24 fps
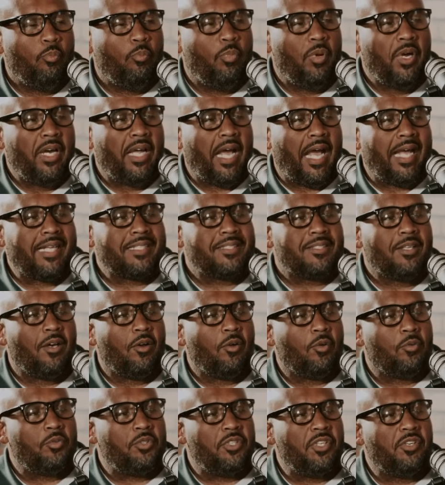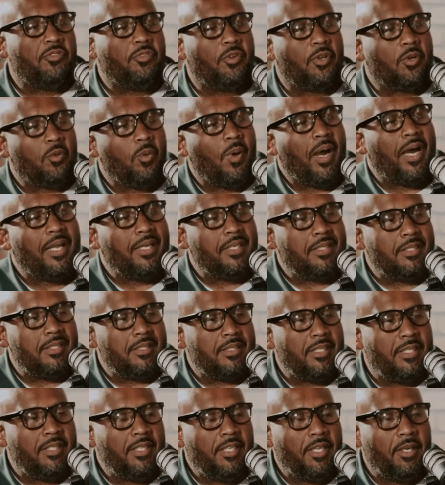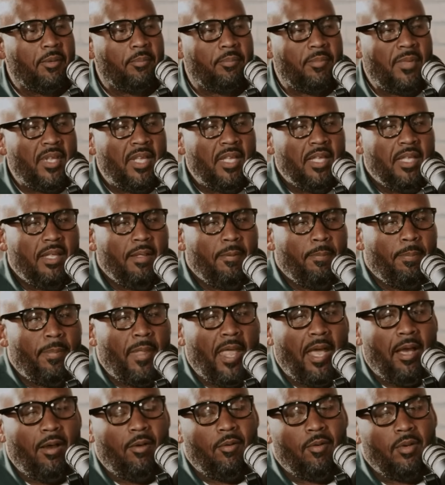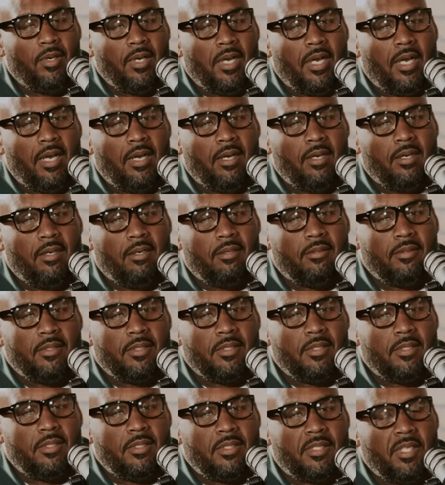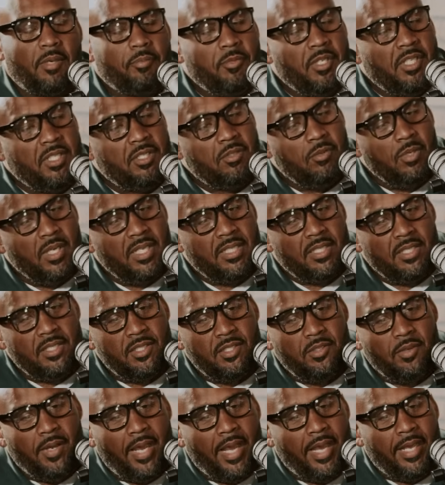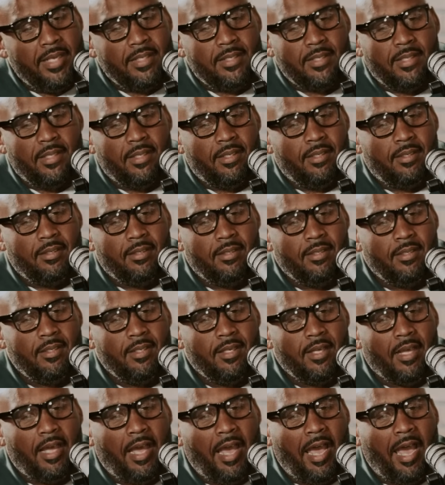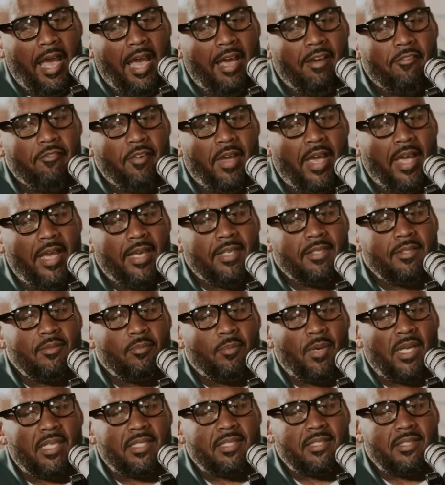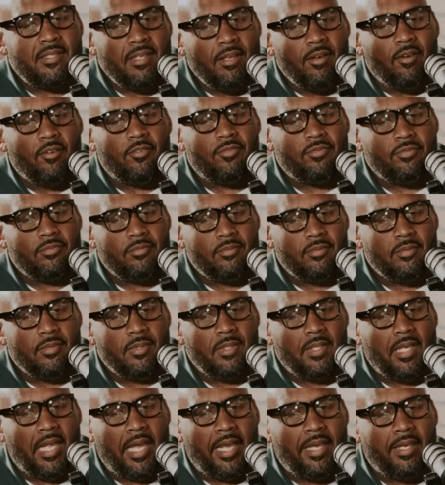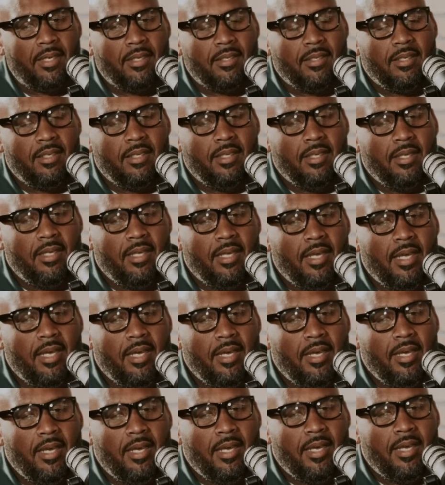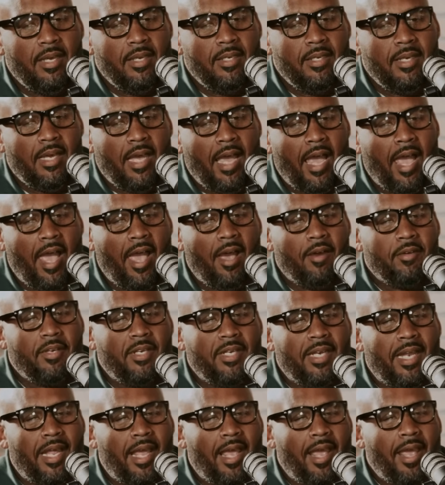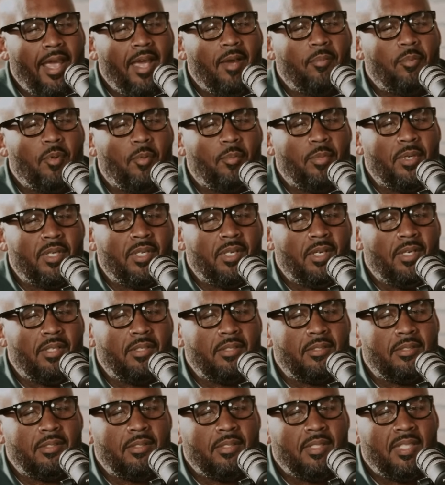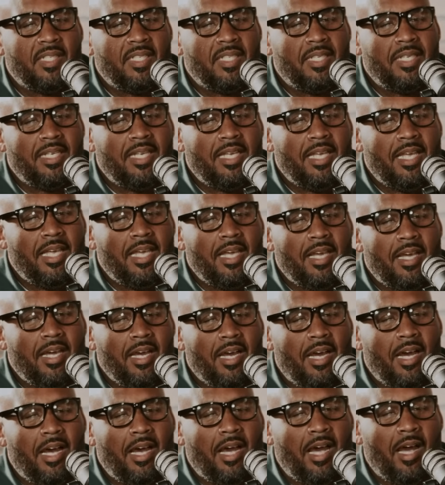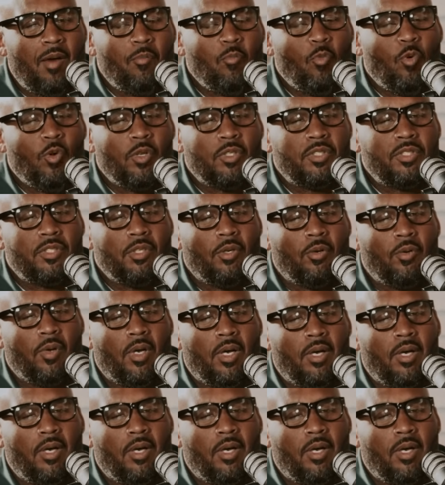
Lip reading: but I saw different qualities in them. Now, some of these questions you're asking, I've asked myself, like, how did it happen? Because I'm more so,